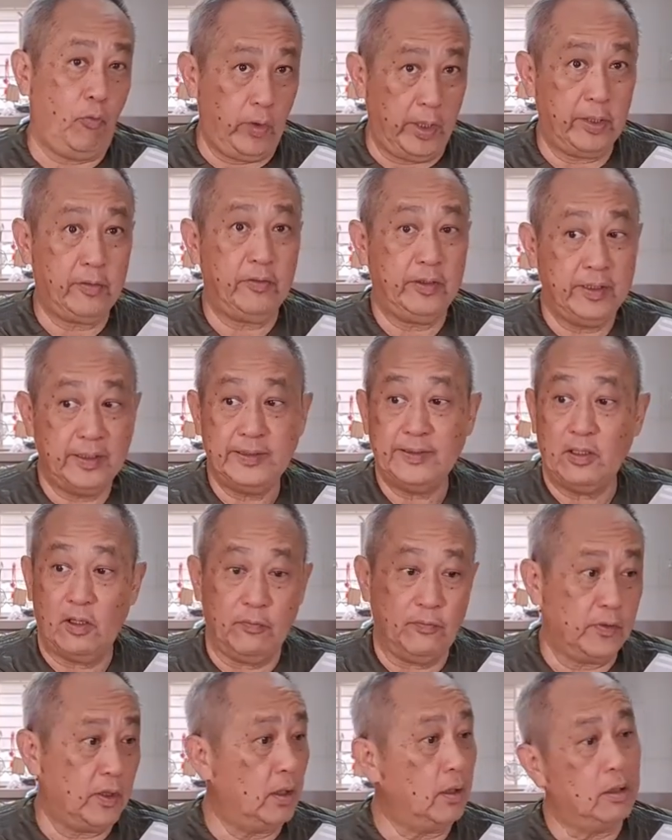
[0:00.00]
worries
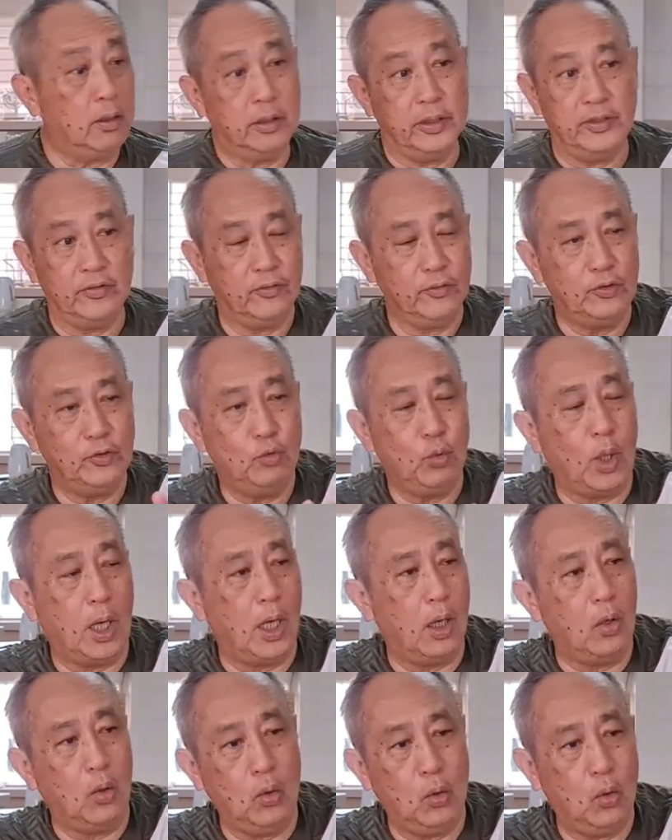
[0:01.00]
of, oh, you know, you
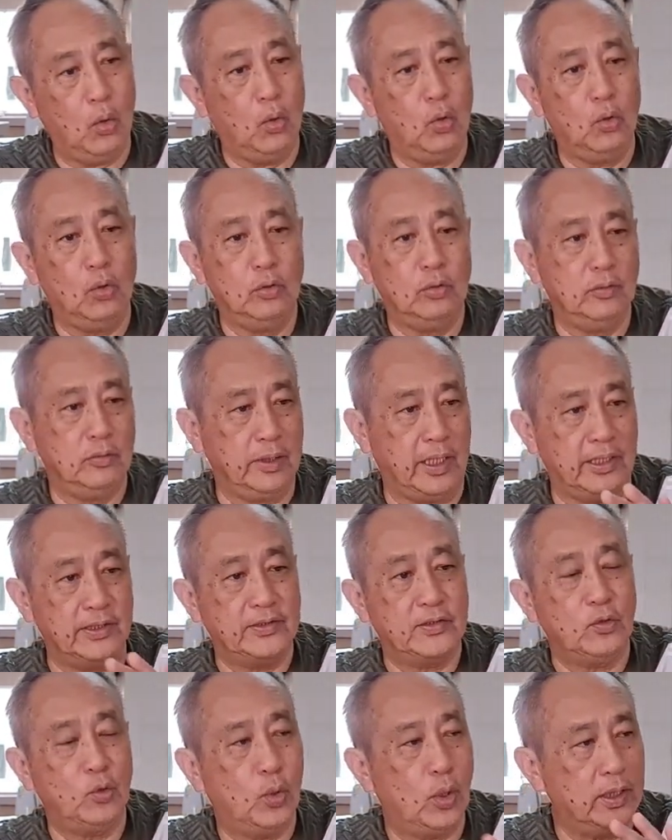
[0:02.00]
are old and
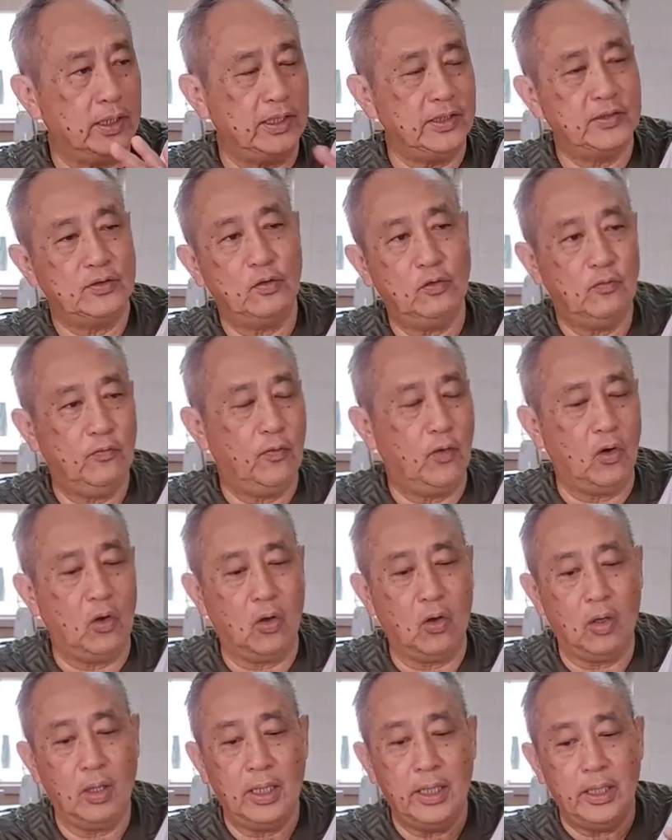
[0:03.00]
so on and so
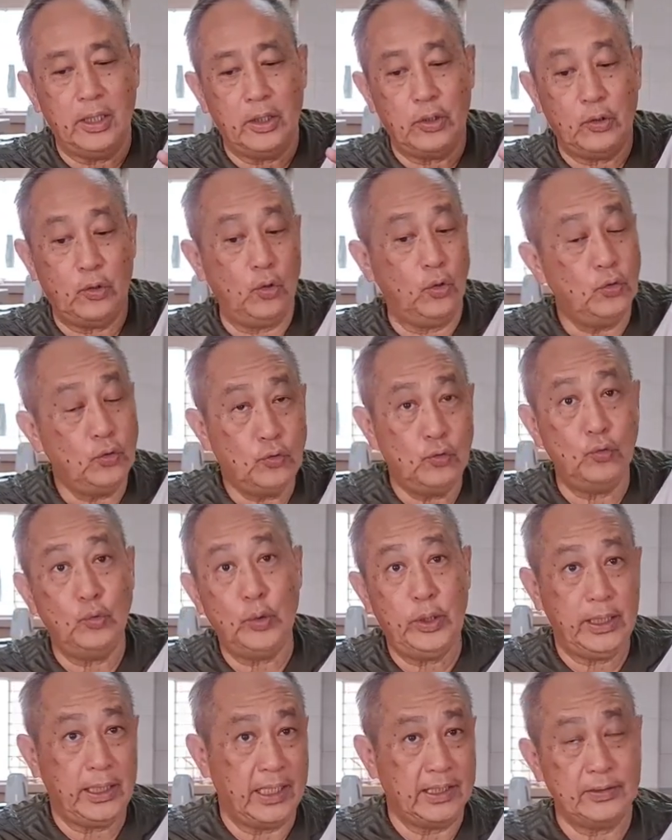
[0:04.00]
forth, don't
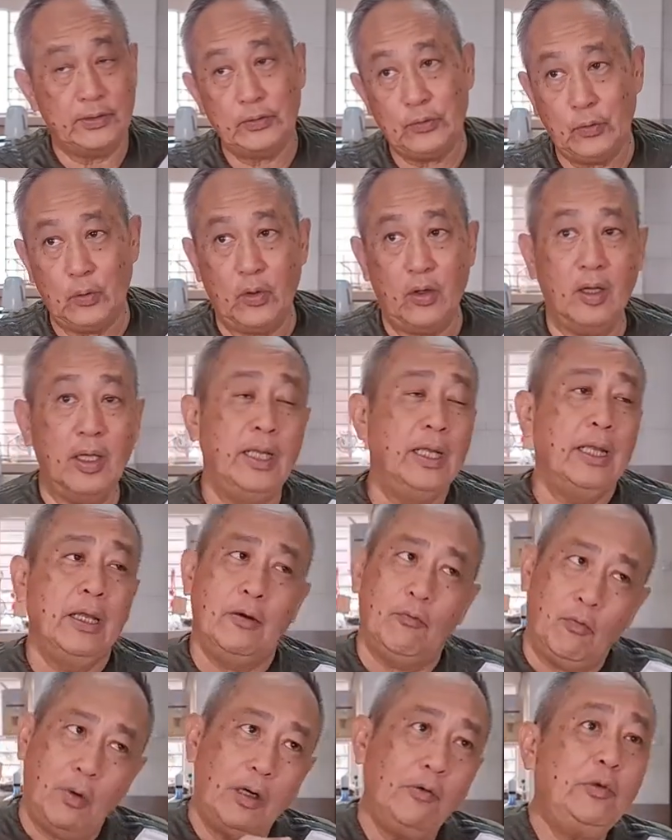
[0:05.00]
do it and so on.
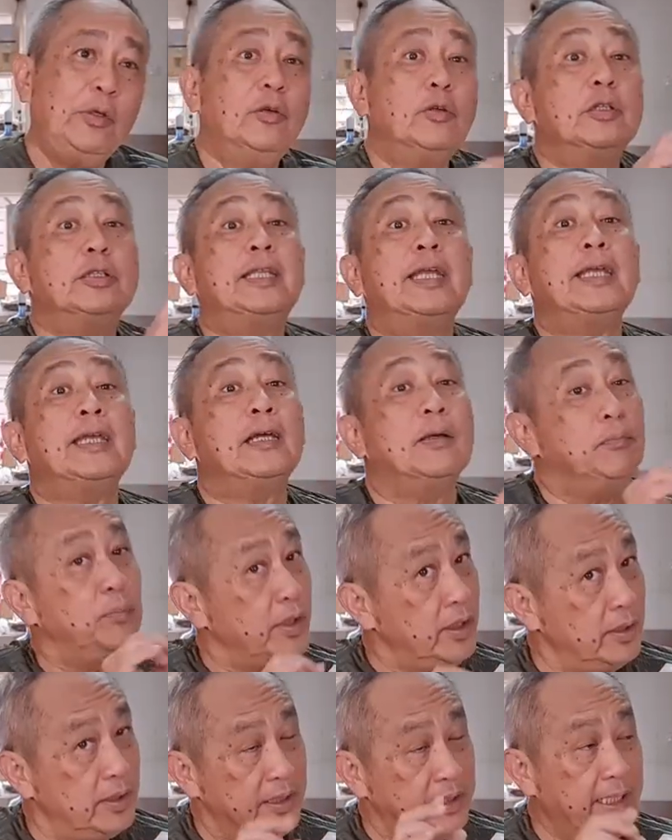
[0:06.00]
Well, you will take
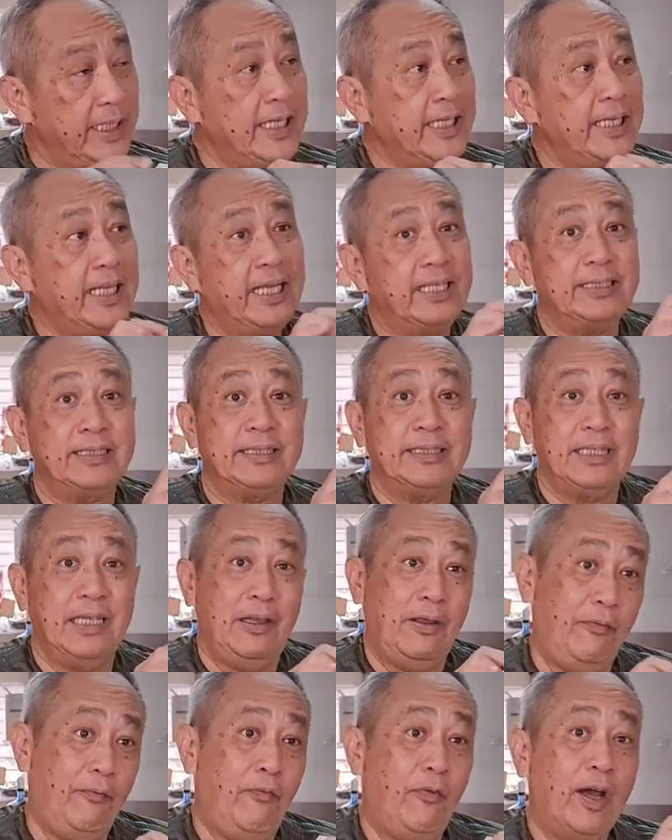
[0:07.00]
it as
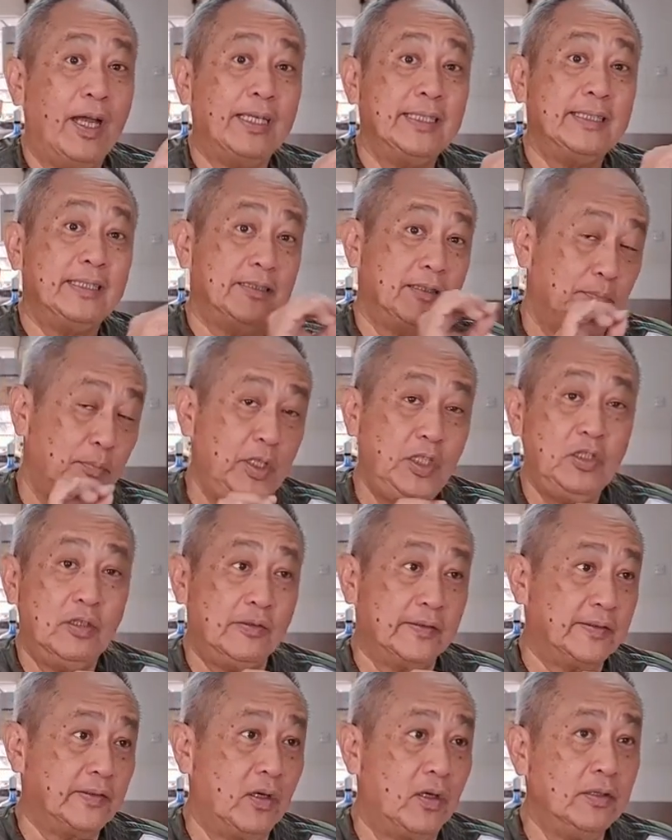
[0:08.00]
advice, as a pinch
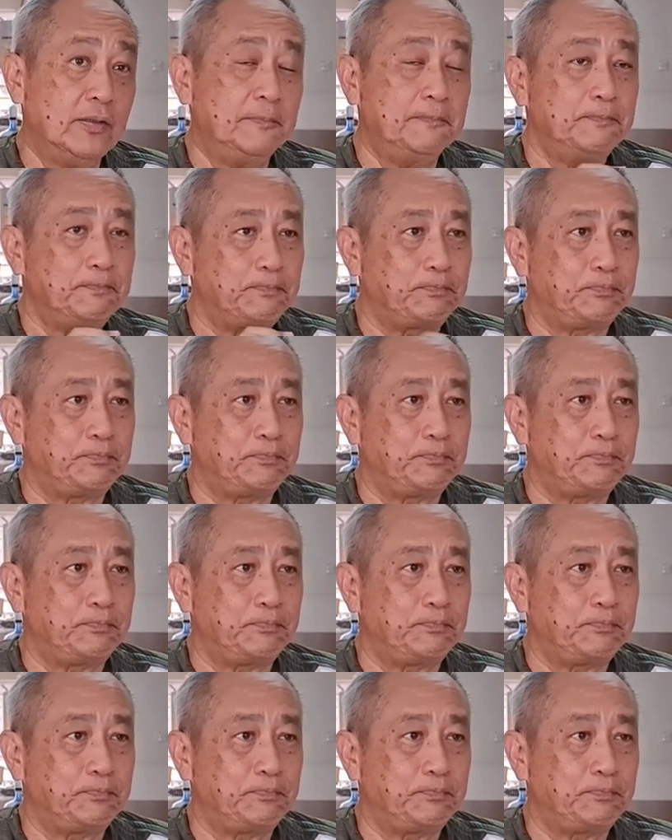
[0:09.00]
of salt,